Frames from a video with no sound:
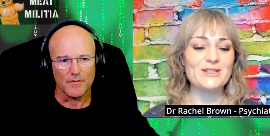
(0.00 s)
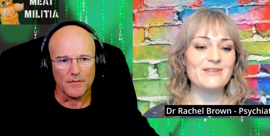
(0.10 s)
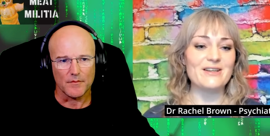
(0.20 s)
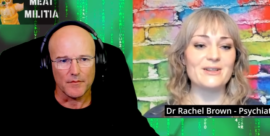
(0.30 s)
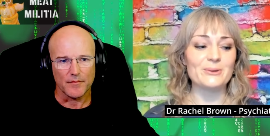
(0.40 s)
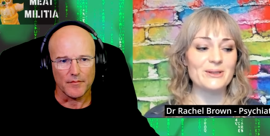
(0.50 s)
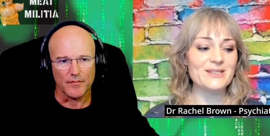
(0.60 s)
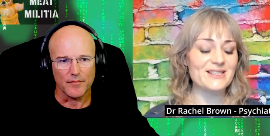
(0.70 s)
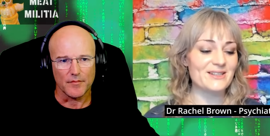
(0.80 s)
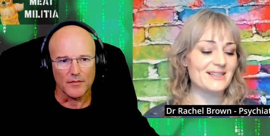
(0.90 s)
Speaker 1: lots of ethical
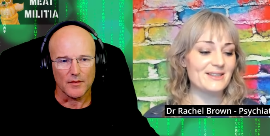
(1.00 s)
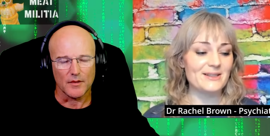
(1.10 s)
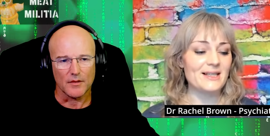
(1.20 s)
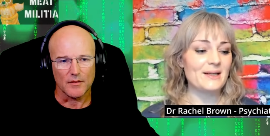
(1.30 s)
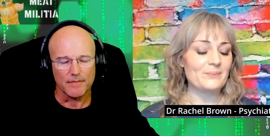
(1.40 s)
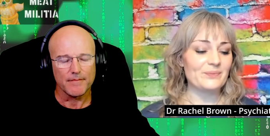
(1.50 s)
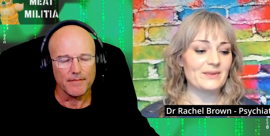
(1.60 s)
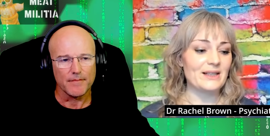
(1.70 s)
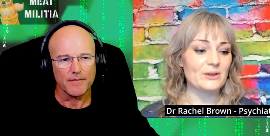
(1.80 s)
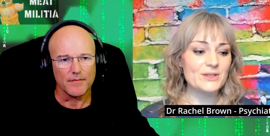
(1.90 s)
concerns i
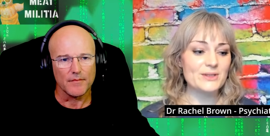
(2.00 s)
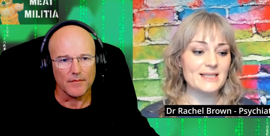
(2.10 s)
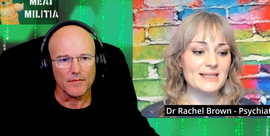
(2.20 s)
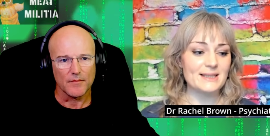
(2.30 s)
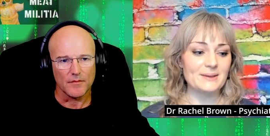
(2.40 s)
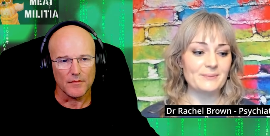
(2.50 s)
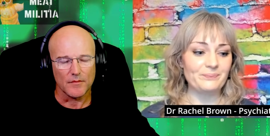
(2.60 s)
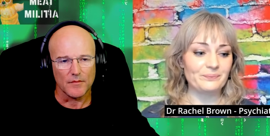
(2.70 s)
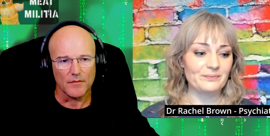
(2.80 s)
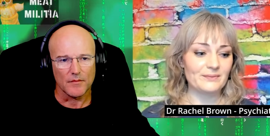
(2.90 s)
i also did
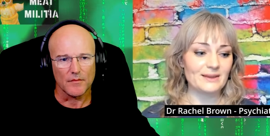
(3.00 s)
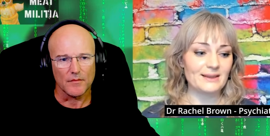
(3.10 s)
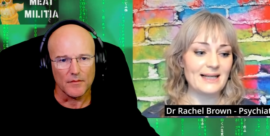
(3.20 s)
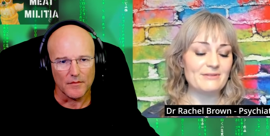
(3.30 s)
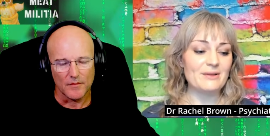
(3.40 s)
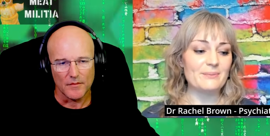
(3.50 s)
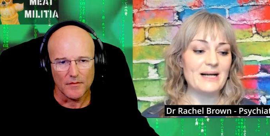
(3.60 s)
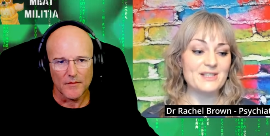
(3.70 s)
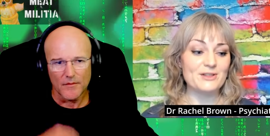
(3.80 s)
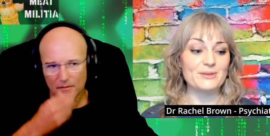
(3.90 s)
a i have a
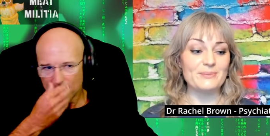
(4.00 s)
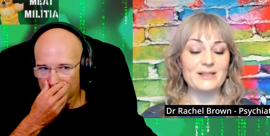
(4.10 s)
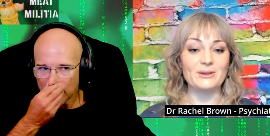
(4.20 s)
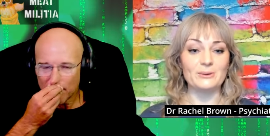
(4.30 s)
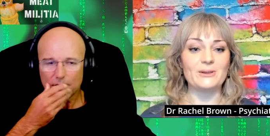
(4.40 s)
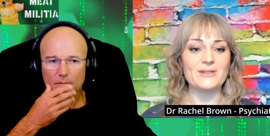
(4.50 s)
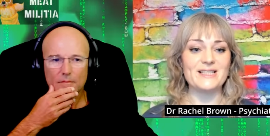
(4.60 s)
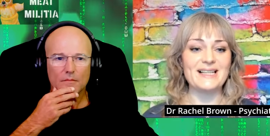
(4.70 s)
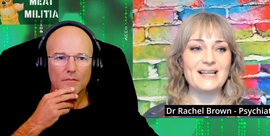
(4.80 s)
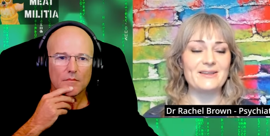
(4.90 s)
master in medical
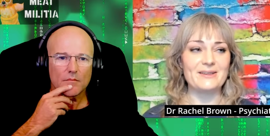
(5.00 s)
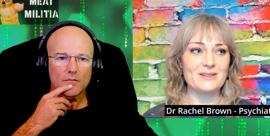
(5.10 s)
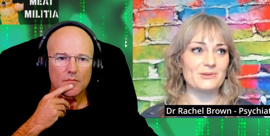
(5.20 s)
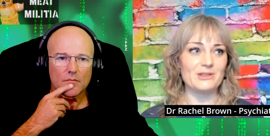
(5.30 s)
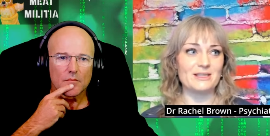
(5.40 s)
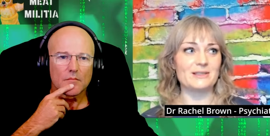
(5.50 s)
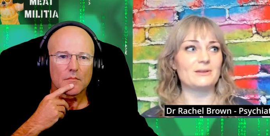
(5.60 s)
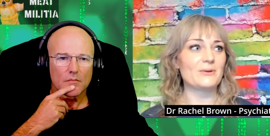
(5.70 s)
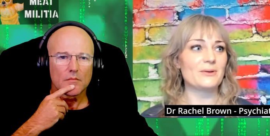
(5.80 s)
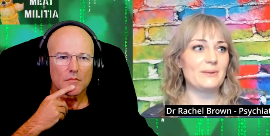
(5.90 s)
laws and ethics which i did
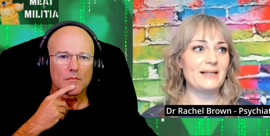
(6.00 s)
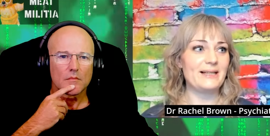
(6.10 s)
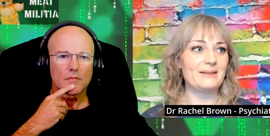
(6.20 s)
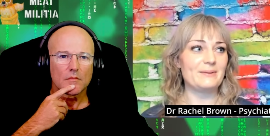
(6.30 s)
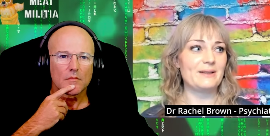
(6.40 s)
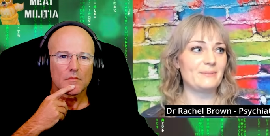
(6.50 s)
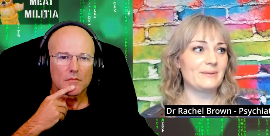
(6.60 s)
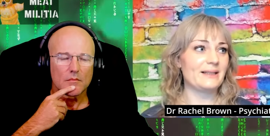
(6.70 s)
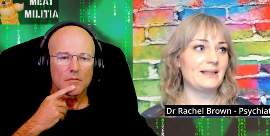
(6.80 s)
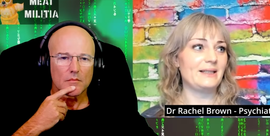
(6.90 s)
along the way in, in
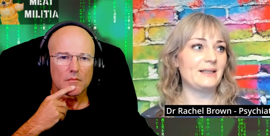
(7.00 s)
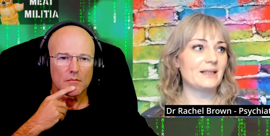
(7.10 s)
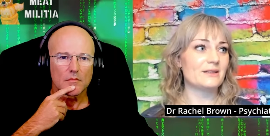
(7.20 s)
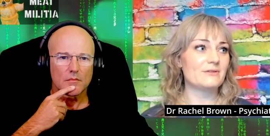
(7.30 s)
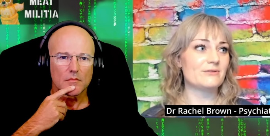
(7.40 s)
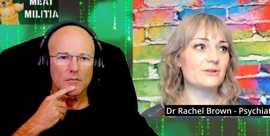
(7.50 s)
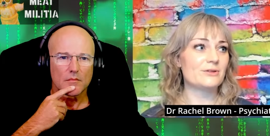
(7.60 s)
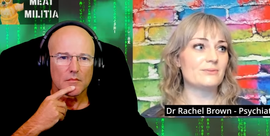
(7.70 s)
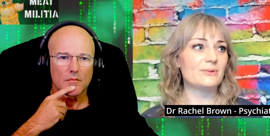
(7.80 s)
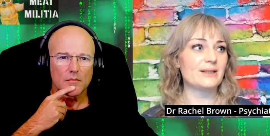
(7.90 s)
my kind of
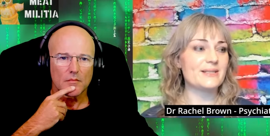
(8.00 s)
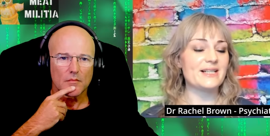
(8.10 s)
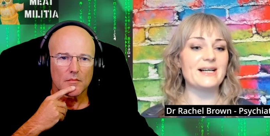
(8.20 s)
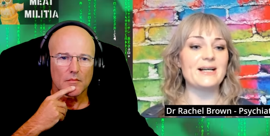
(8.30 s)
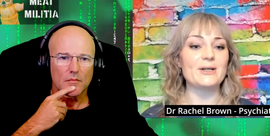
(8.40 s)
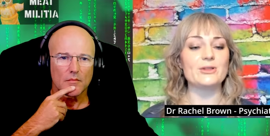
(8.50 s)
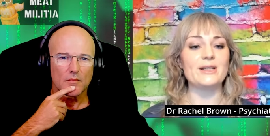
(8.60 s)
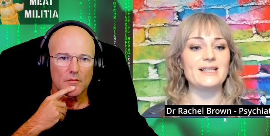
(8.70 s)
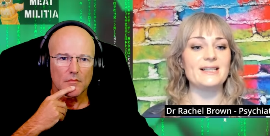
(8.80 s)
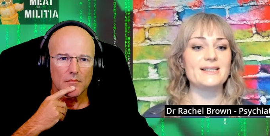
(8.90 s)
when i was a higher
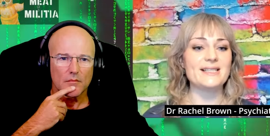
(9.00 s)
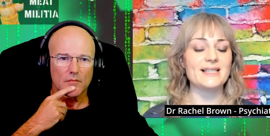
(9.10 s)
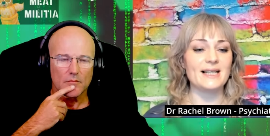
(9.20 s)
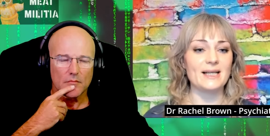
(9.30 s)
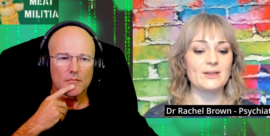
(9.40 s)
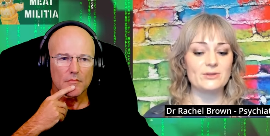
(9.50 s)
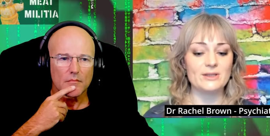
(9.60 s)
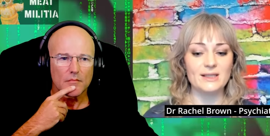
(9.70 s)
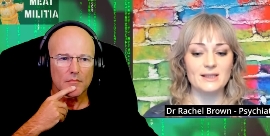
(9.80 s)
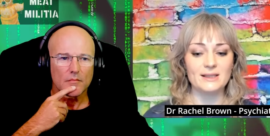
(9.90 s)
trainee in
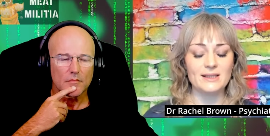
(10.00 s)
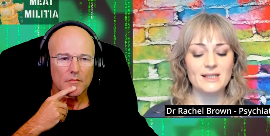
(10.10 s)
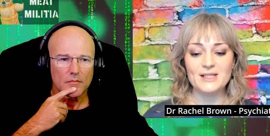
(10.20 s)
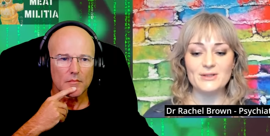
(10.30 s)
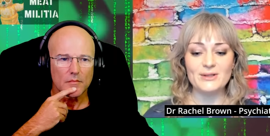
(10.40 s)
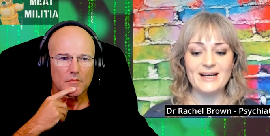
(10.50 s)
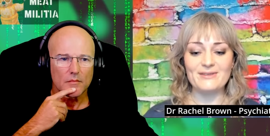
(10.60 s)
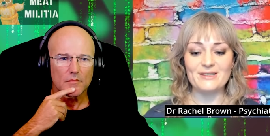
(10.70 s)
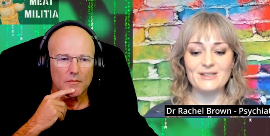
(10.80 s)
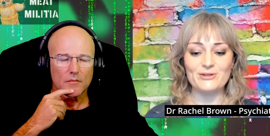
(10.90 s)
psychiatry and so I
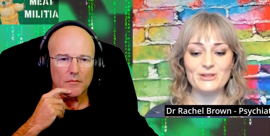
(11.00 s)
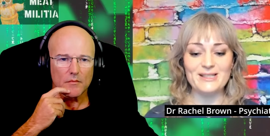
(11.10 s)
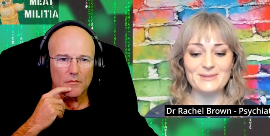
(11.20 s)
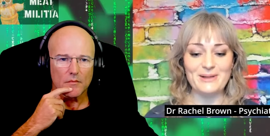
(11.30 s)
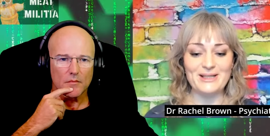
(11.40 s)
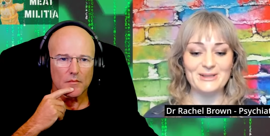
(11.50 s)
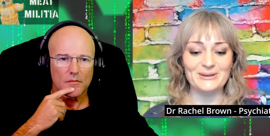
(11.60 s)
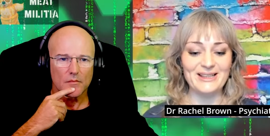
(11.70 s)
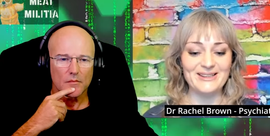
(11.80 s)
have an interest in medical